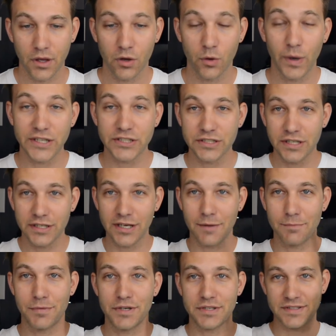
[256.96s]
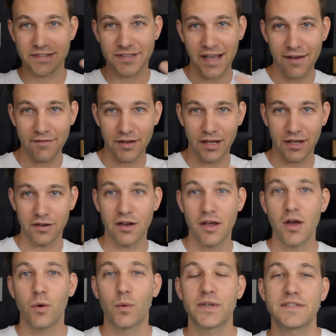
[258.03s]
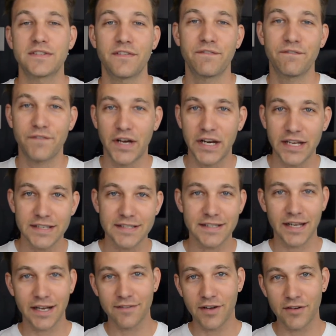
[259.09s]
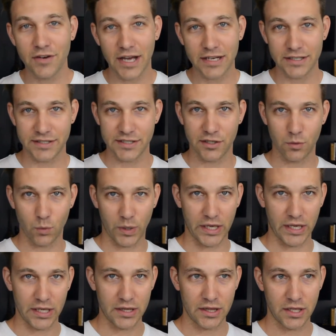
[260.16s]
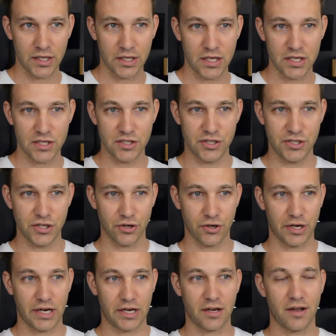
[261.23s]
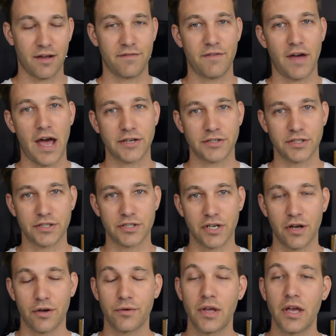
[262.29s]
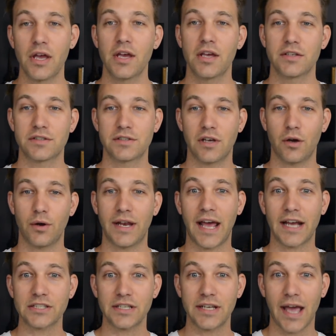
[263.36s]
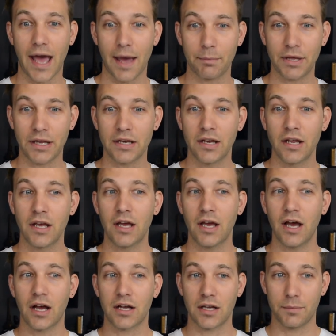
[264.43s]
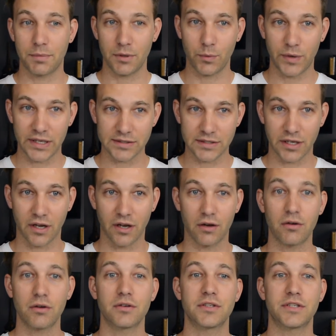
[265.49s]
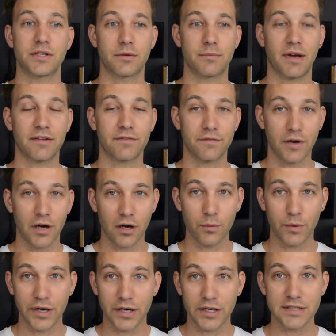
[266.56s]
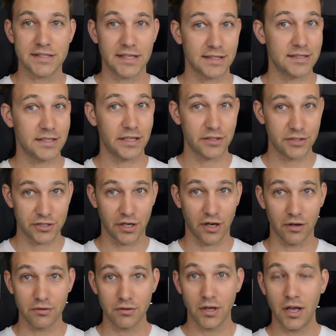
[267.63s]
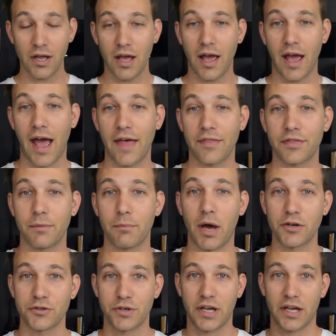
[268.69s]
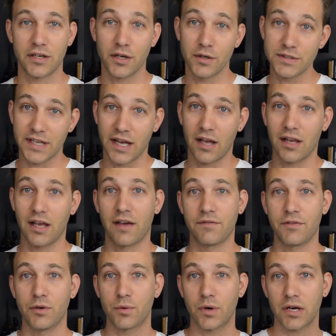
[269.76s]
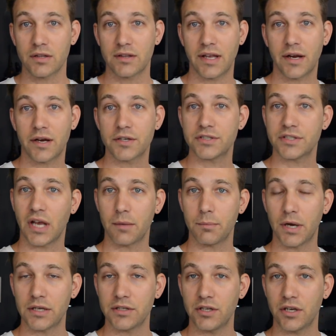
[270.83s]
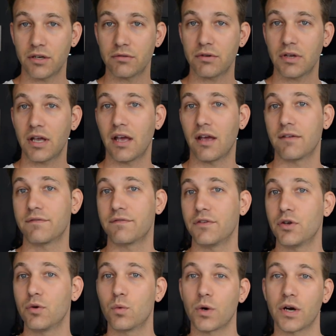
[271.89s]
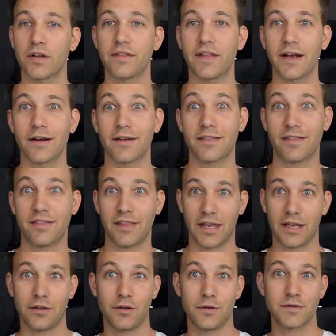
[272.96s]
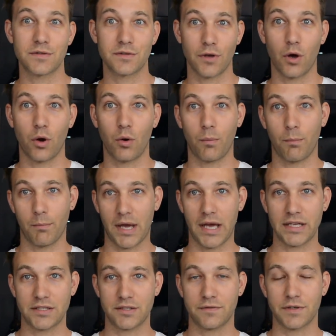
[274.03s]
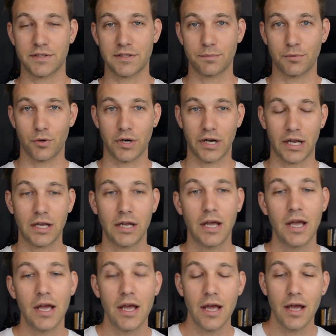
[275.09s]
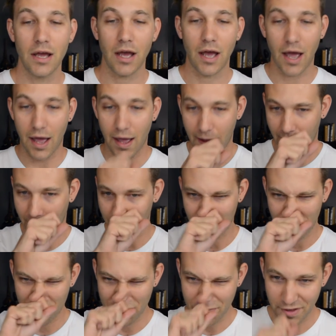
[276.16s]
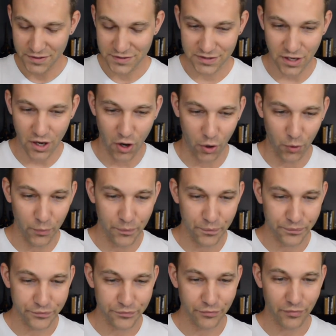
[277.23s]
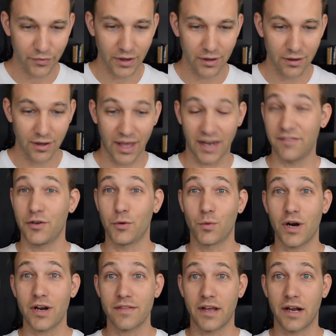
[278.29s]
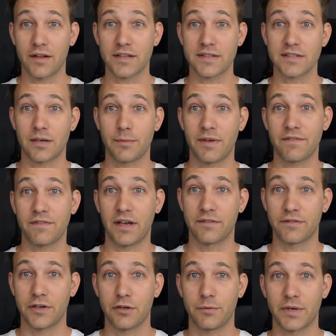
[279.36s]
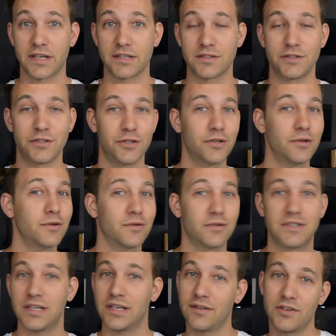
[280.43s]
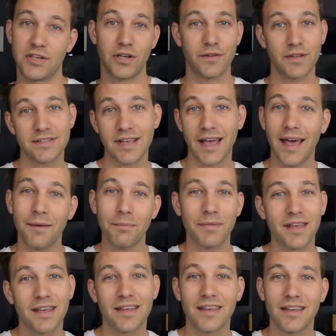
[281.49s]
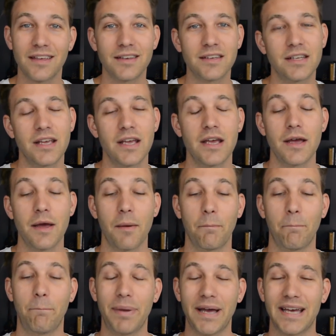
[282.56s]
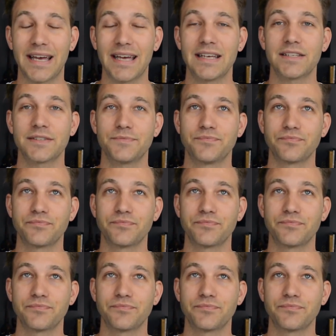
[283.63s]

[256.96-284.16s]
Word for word: question number seven. What's the funniest thing I've ever had to deal with during a fashion show? So it actually happened couple of weeks ago during my Fall Winter 16 show at the Mondrian Hotel. If you weren't there, shame on you. If you were there, thank you so much for supporting. Um, so, and if you were there, this is going to be fun for you because you didn't even know this happened. But,